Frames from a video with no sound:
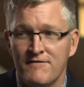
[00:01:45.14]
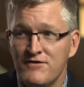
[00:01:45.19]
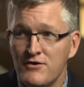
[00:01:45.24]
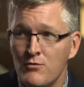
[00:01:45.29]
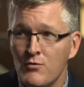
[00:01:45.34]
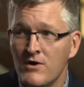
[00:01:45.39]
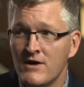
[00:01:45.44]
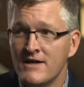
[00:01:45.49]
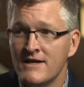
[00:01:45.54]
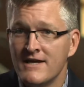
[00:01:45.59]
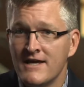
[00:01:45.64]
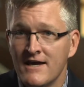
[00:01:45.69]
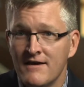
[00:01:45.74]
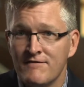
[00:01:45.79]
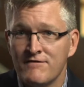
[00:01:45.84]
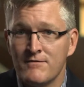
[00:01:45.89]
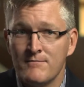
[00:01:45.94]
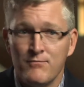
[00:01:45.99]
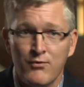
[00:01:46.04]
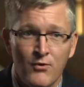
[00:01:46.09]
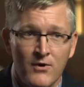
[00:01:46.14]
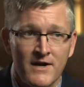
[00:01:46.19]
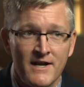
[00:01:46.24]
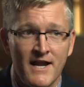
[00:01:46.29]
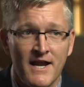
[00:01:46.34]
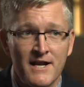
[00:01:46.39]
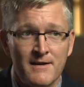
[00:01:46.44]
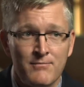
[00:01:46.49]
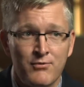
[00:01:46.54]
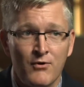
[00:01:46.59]
if you want to get from point
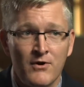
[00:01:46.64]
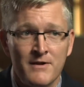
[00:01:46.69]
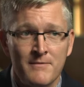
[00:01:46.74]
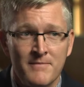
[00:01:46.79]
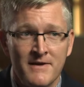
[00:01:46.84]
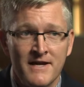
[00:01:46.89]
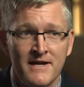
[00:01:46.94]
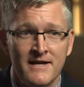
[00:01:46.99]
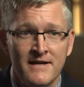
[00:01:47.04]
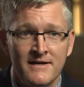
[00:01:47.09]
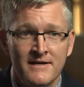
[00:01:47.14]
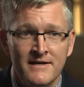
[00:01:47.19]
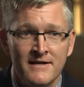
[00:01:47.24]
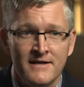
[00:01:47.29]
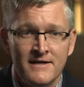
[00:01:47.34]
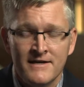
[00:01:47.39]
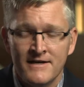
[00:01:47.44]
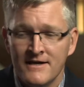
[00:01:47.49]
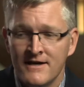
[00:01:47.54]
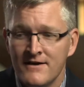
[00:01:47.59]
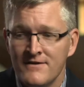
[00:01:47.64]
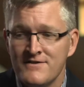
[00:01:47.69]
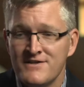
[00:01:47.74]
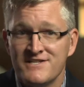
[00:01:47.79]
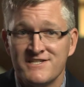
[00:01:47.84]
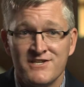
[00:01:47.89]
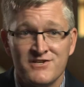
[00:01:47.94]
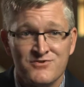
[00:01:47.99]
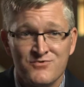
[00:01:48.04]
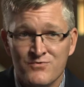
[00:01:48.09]
A to point B, uh,
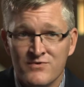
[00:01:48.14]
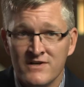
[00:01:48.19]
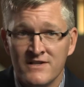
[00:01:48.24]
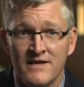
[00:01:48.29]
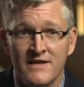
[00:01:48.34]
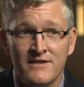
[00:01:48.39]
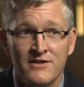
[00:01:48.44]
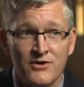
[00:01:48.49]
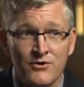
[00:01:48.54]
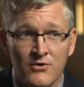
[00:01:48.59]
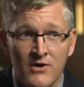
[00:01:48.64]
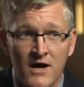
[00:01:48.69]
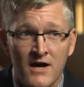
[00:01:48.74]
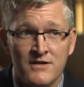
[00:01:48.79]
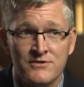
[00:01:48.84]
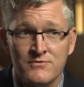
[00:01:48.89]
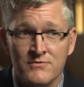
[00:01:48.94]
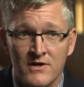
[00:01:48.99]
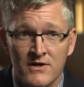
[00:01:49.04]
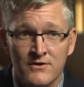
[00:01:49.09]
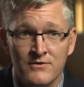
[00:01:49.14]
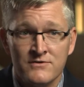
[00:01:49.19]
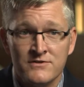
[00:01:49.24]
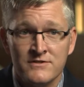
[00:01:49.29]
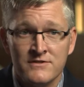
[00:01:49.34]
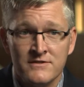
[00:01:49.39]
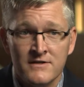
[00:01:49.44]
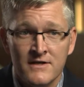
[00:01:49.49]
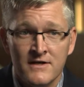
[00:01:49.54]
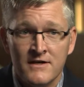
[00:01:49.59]
this is really the
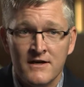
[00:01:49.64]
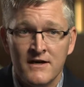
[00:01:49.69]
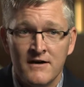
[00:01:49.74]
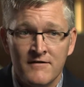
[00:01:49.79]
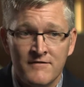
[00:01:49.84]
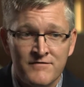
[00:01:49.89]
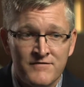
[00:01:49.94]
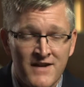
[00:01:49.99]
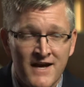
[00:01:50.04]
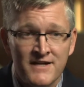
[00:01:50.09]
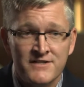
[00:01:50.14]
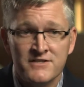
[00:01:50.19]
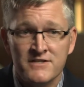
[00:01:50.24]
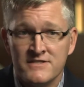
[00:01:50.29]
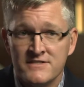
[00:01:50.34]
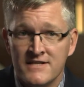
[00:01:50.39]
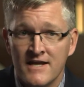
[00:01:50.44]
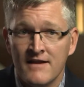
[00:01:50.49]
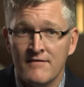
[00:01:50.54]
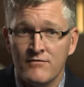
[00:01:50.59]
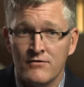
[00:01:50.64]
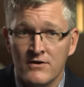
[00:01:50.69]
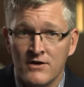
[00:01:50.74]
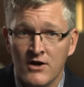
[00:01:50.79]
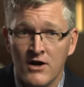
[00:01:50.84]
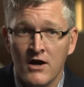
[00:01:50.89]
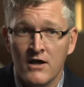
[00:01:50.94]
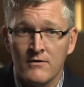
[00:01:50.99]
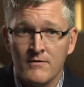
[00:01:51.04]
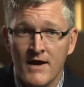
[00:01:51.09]
crossroads of not just Denver
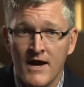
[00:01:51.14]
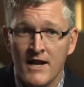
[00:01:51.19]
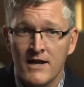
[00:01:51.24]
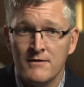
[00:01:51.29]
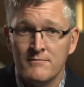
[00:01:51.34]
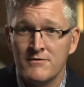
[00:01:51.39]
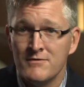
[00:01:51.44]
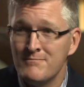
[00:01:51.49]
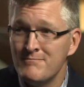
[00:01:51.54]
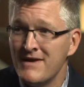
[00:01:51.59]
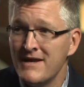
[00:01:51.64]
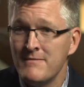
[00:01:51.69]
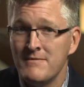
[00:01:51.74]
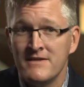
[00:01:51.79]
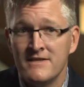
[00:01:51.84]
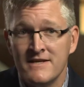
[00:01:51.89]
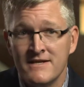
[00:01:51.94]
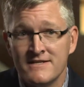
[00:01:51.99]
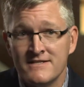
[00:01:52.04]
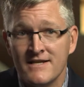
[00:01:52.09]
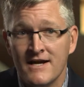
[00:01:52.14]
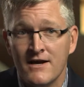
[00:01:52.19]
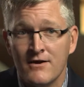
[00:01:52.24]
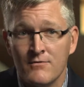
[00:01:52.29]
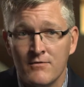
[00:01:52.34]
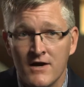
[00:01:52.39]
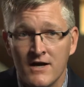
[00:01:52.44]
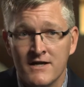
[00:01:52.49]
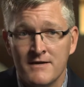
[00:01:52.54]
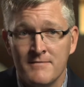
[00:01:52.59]
and Colorado, but maybe the entire
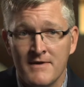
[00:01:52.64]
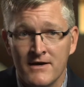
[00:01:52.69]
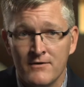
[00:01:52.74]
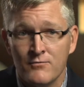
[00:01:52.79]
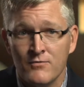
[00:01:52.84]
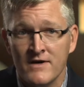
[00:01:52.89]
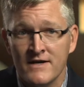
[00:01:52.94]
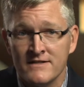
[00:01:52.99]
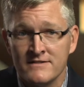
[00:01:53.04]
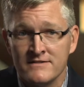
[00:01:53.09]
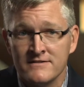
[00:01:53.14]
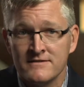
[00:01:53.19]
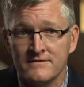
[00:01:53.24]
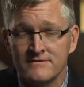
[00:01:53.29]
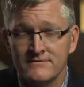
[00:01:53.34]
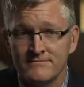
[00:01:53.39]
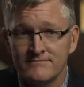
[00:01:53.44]
Rocky Mountain West.